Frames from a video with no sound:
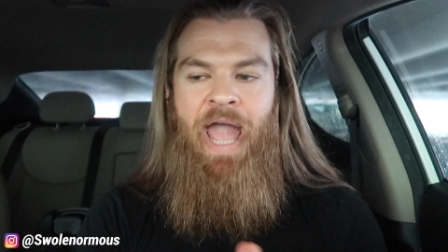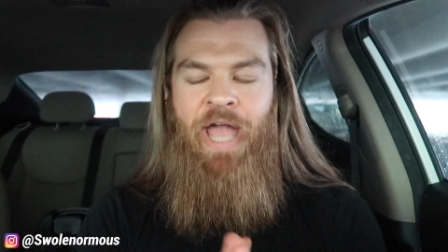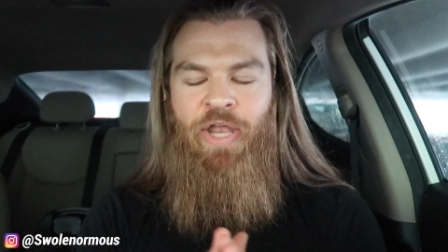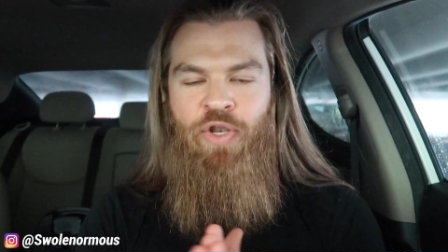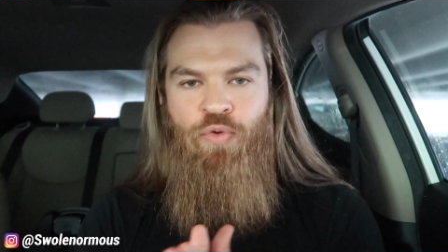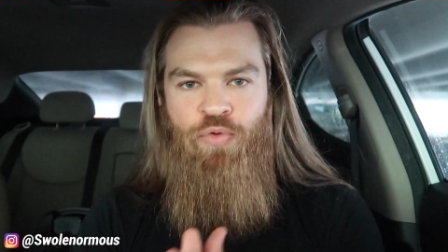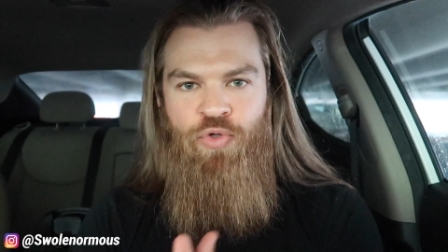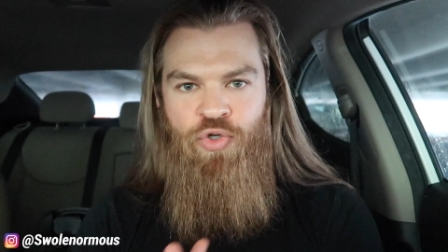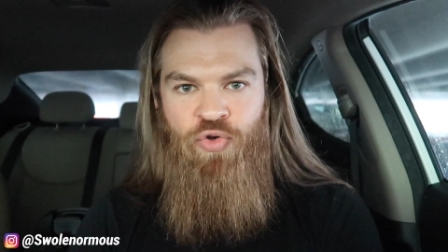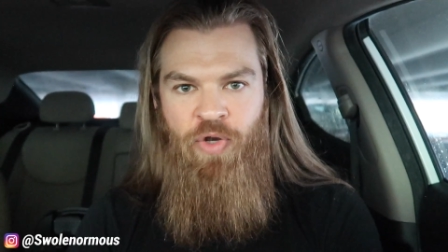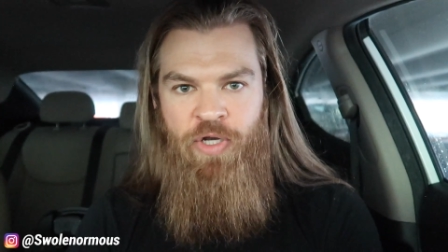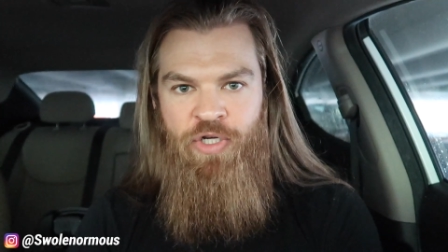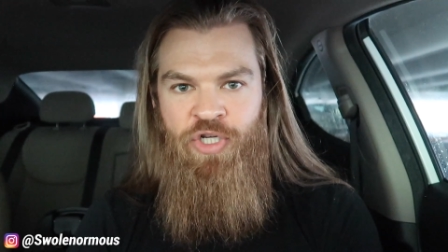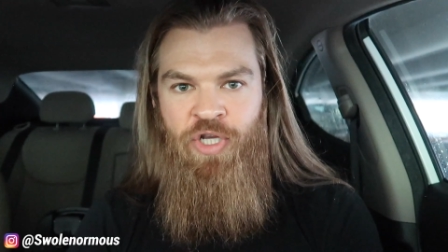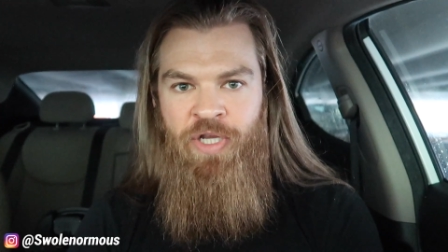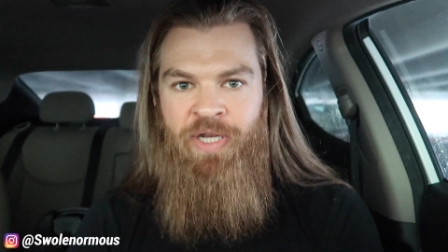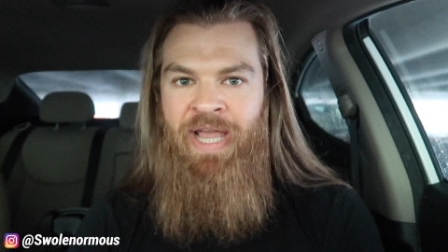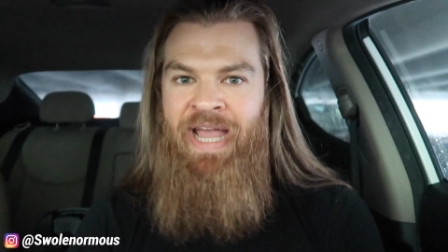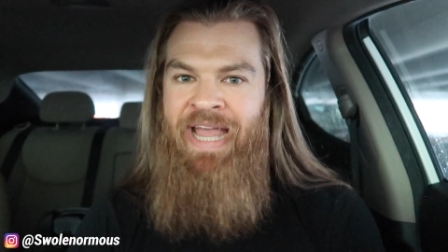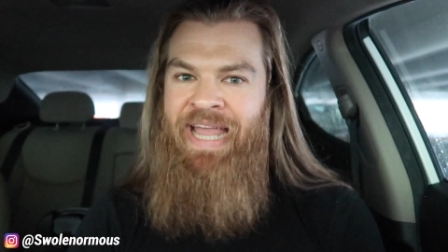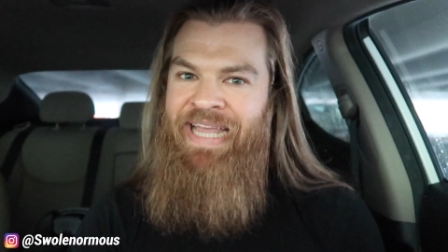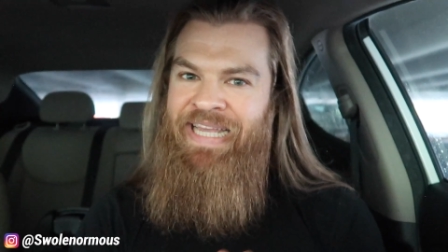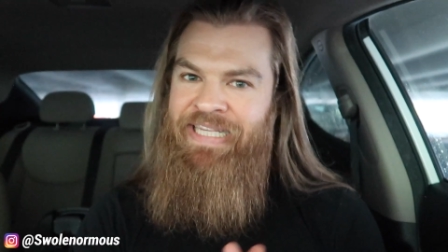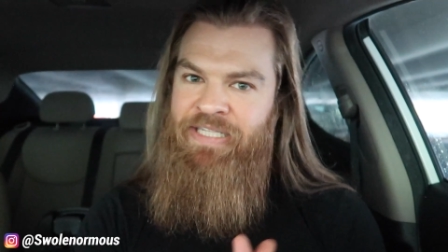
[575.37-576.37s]
and
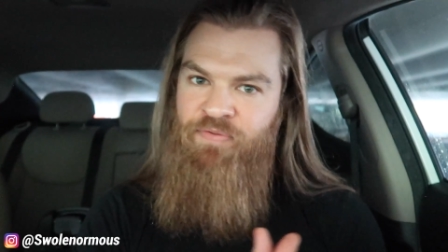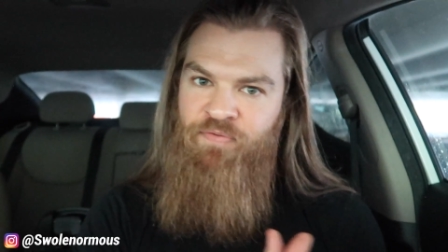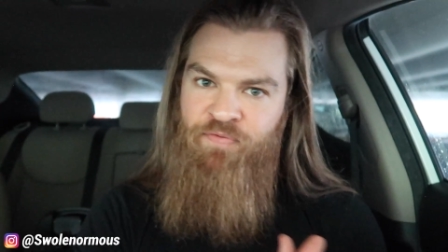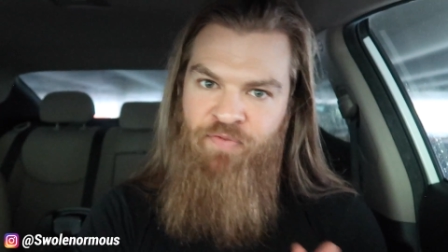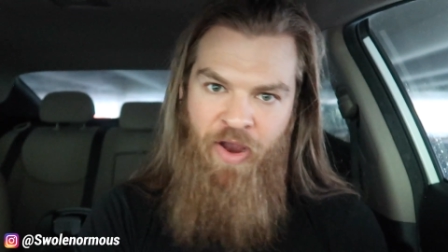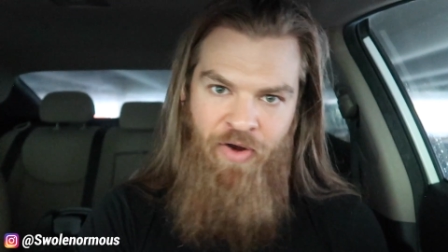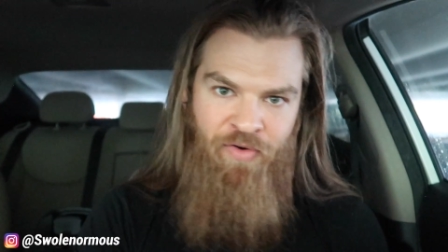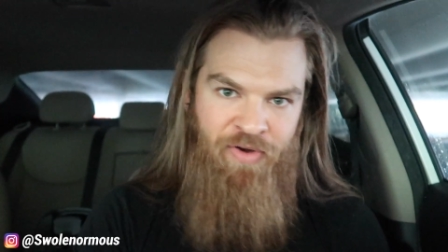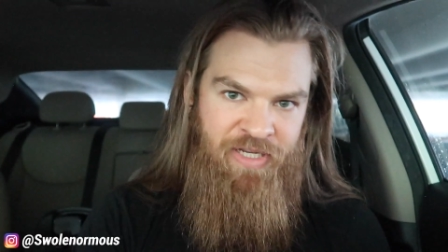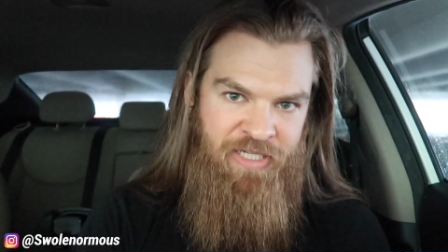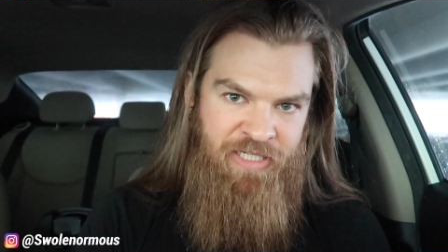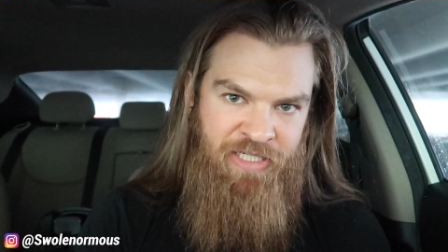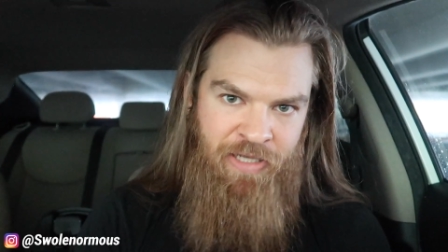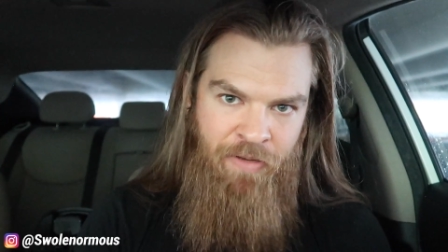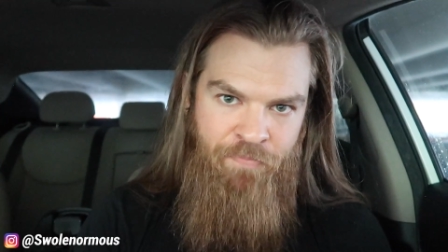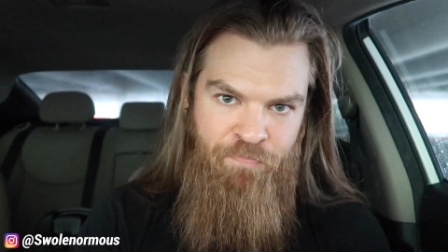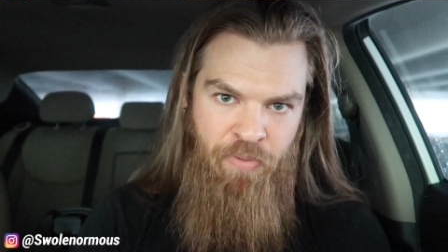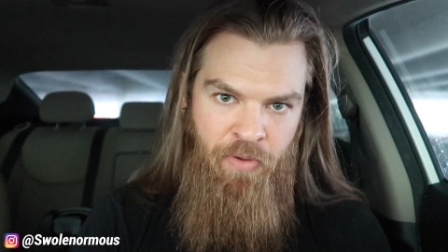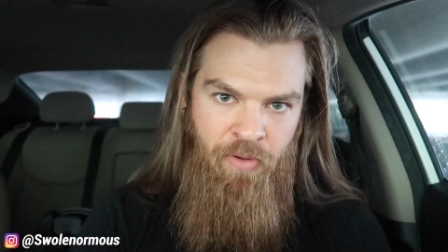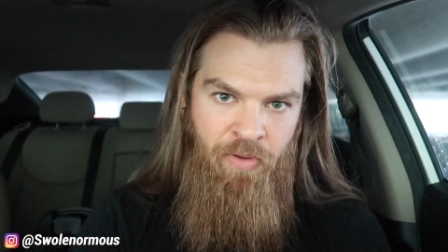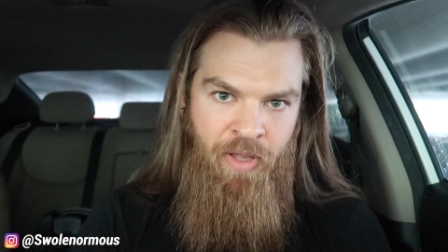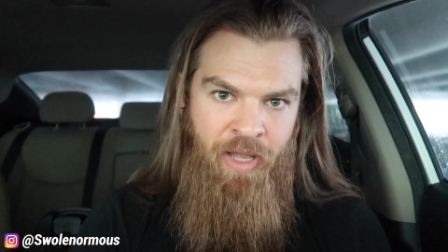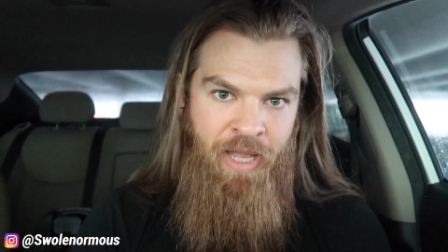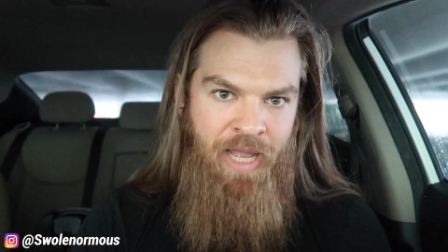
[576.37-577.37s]
nutrition is very
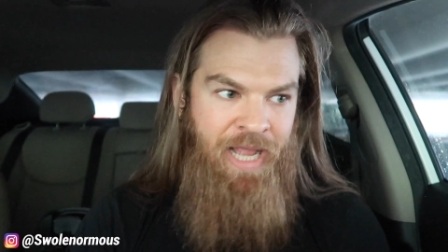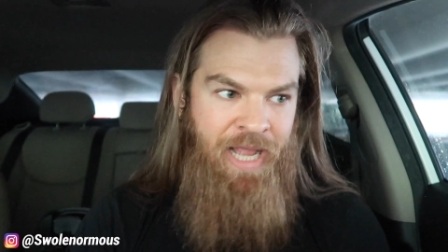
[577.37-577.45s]
simple.